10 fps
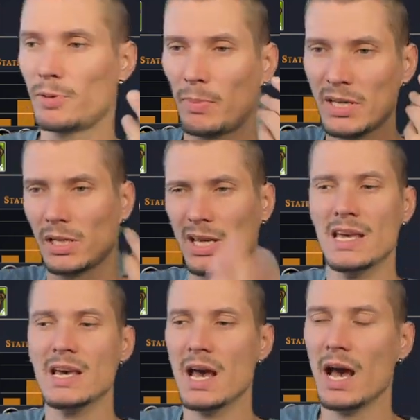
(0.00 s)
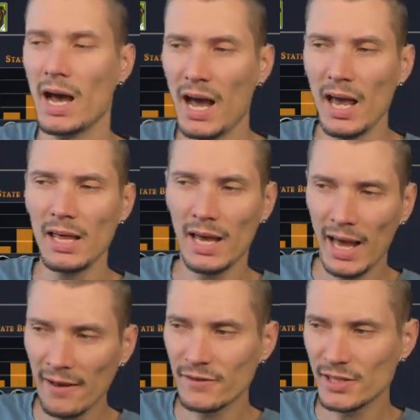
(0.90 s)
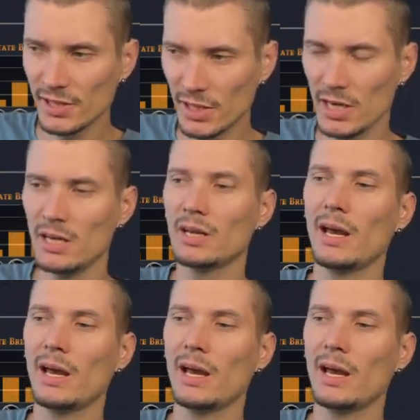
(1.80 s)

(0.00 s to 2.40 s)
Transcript: So basically I have seen